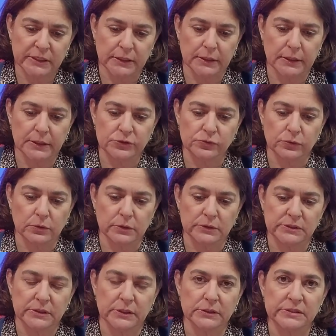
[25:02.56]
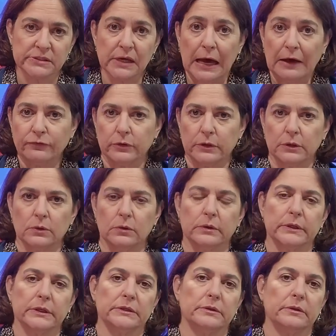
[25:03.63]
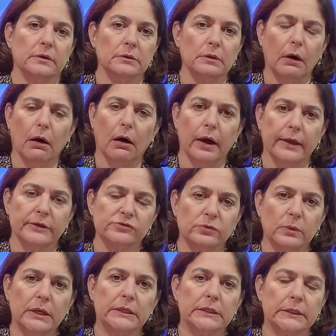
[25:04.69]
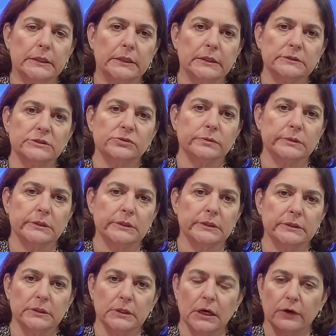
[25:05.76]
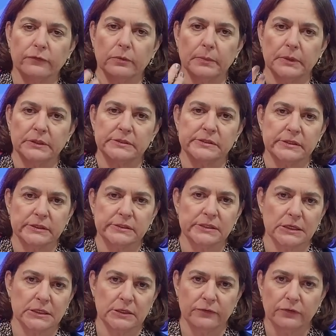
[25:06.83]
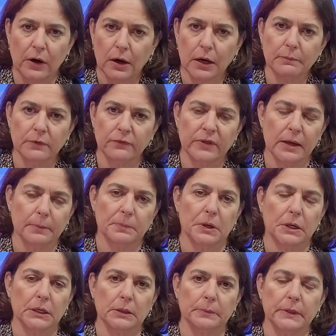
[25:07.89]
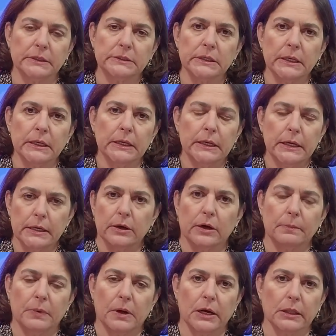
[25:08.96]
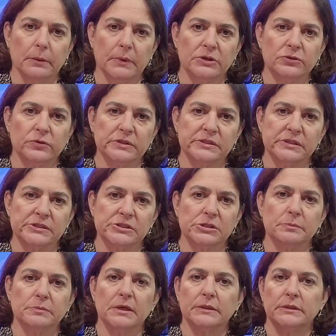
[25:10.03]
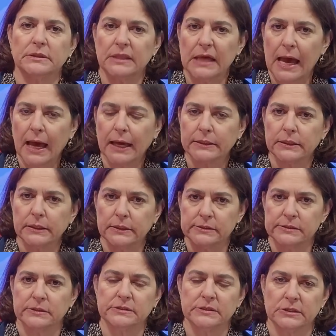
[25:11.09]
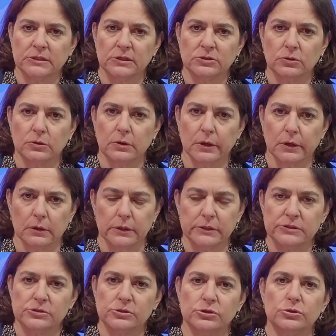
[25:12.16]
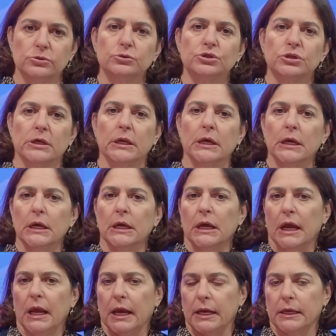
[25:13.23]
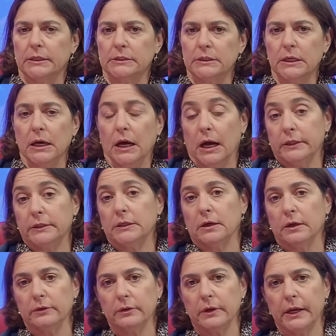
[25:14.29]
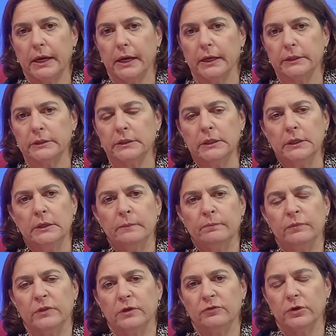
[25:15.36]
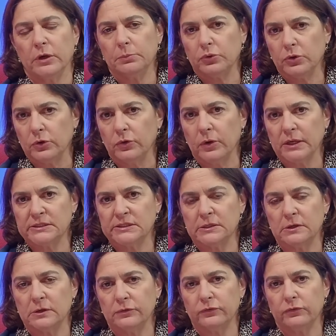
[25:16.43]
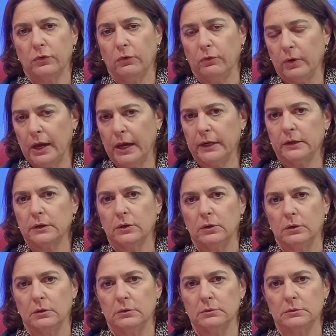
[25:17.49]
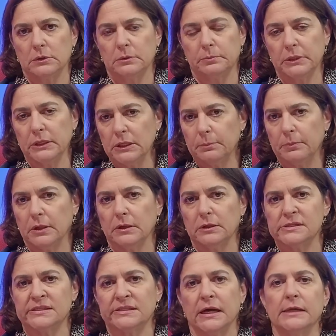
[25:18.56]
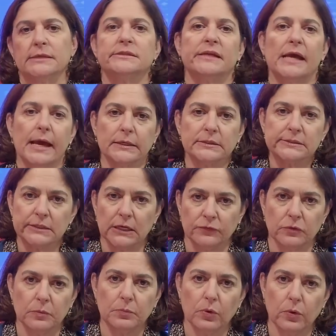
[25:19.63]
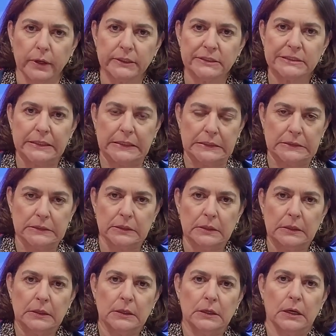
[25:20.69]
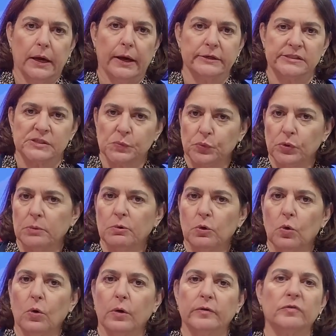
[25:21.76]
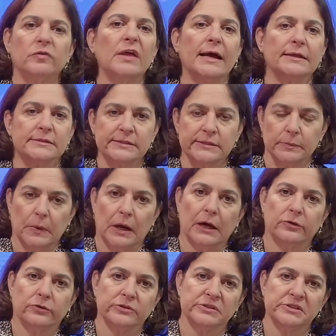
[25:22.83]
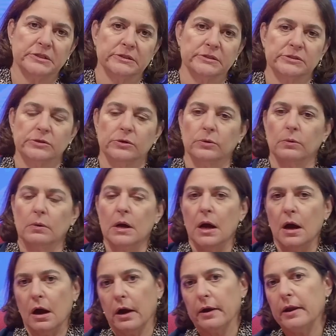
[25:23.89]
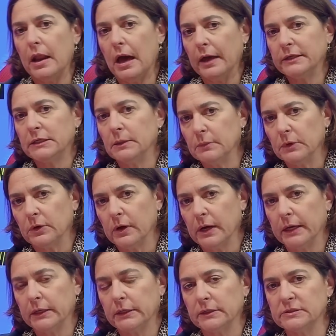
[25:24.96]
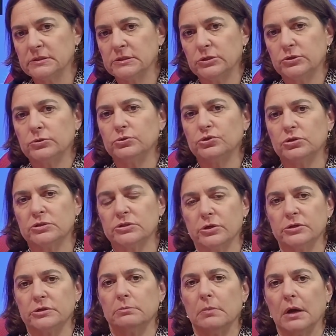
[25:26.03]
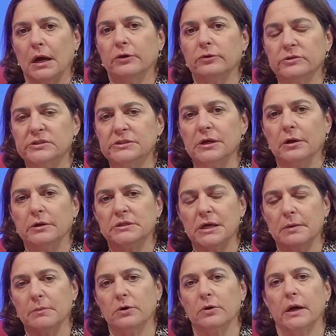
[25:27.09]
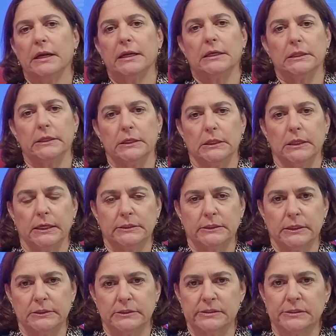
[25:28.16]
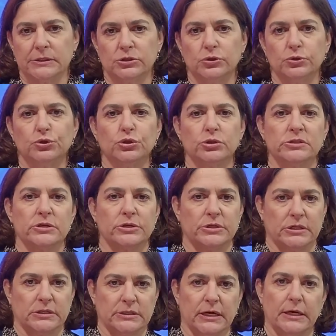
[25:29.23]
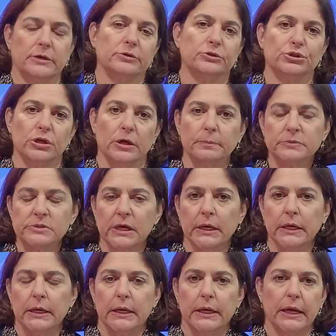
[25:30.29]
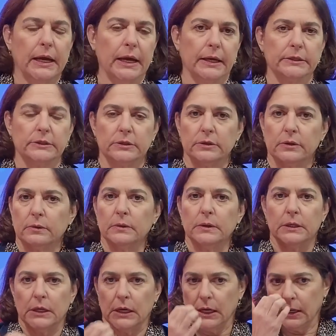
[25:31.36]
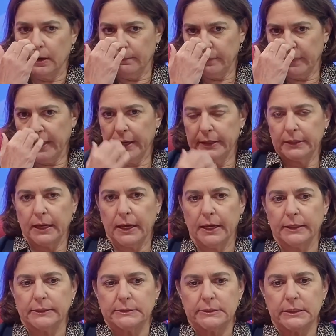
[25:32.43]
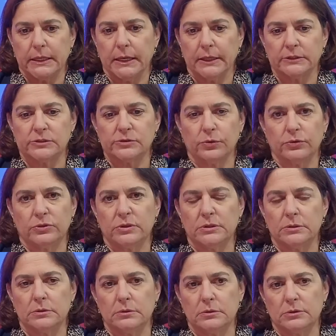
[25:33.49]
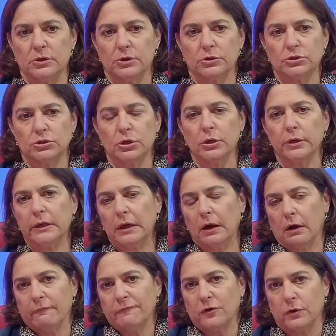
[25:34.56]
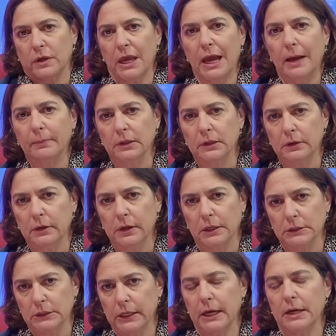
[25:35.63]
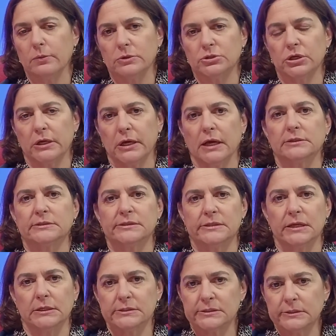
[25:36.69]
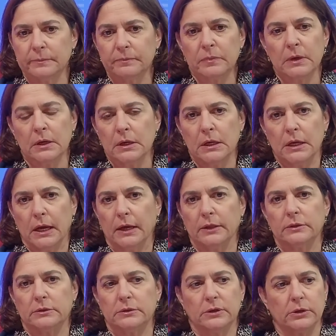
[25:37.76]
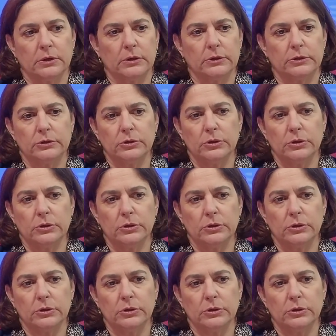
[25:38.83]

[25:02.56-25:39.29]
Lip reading: in Israel. It's the sovereign according to the law, and it's written in Israel, and the government is the executive arm of that parliament in our parliamentary system, that is a dictatorial institution. And on the other hand, the very progressive, radical, completely politicized and self-appointed Supreme Court, that's democracy. So our non-democratic institutions are democracy, our democratically elected institutions are dictatorships. And, you know, and so they're turning our vocabulary, our language against us, and they're